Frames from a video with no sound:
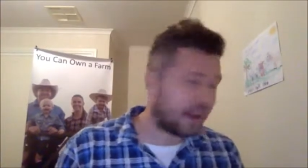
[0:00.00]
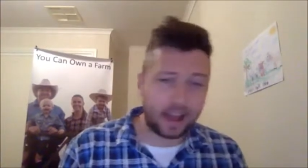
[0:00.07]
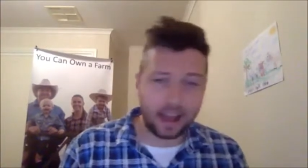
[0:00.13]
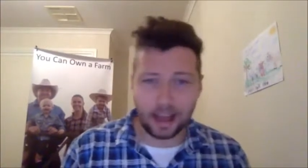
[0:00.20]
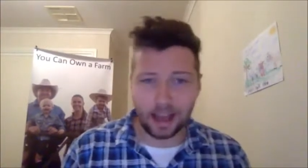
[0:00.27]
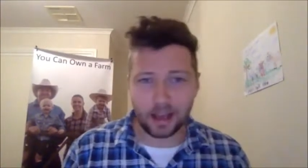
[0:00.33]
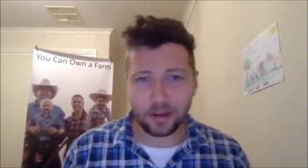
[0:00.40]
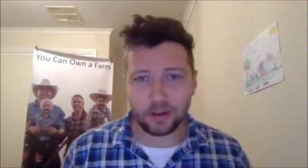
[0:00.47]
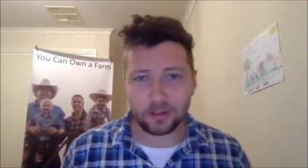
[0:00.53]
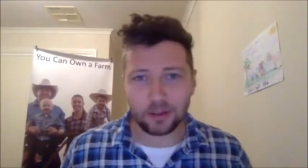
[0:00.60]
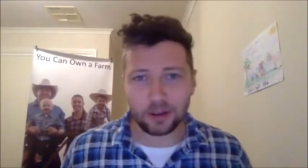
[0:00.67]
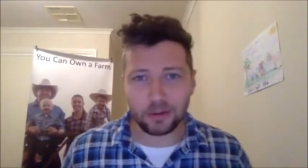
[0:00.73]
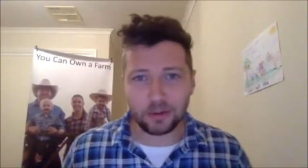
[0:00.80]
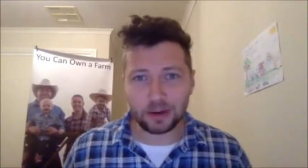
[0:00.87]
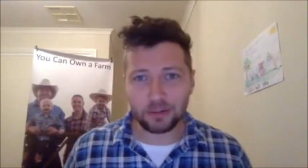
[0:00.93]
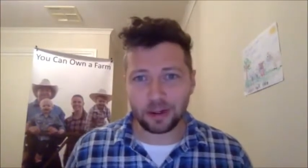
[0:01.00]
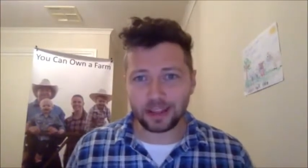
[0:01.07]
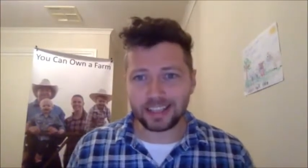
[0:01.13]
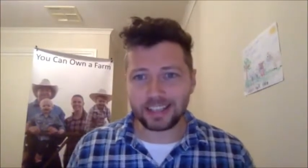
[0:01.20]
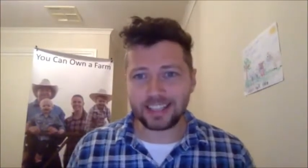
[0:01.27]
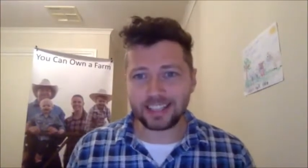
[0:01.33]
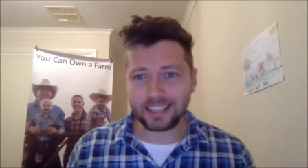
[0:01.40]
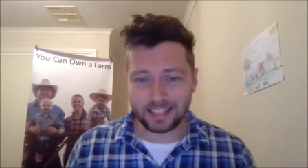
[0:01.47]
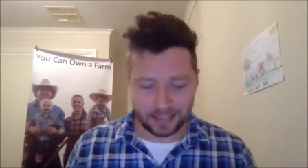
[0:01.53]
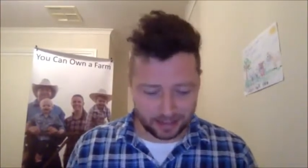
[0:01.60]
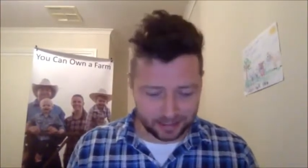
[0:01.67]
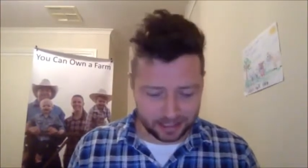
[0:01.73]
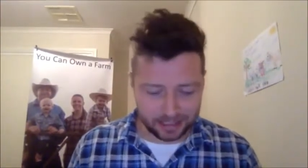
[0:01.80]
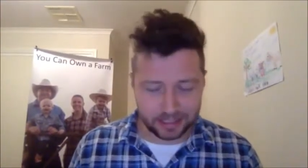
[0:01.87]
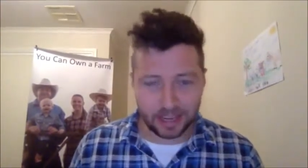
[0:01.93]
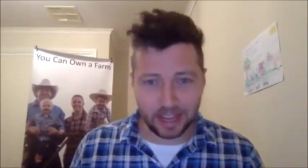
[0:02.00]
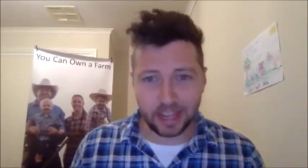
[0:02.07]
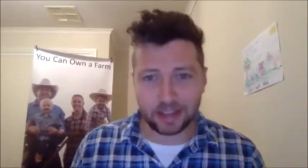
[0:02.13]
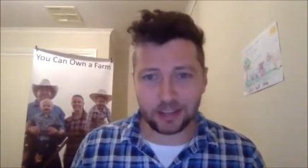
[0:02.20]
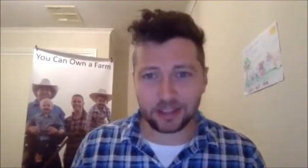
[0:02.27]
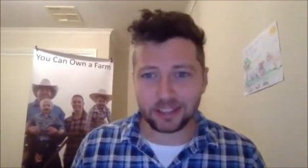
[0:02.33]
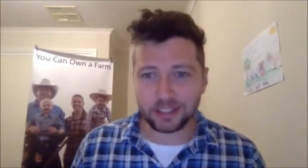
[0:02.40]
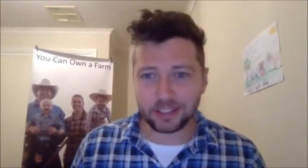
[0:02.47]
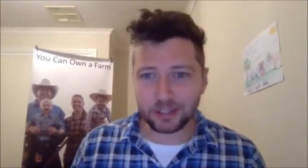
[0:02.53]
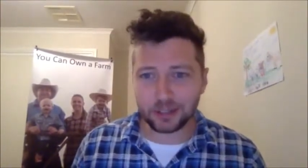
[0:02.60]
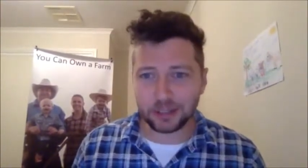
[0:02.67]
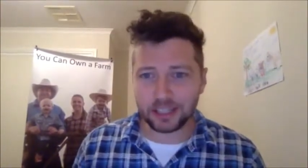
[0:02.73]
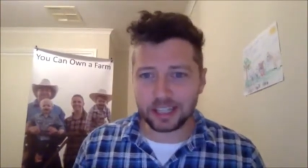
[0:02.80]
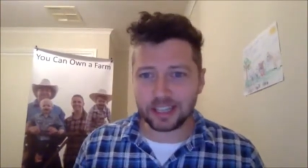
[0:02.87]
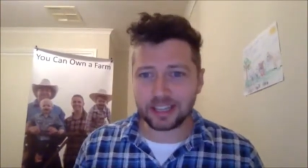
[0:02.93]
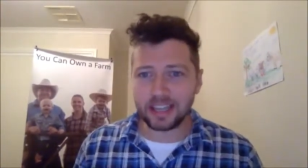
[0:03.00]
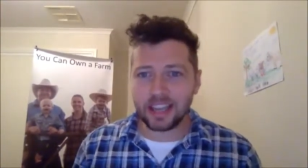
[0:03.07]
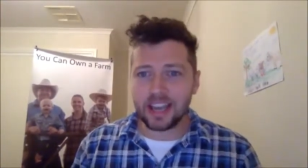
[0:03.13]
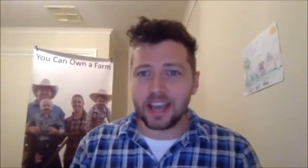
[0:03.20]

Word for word: Uh, I've got one of my kids uh, knocking at the door here.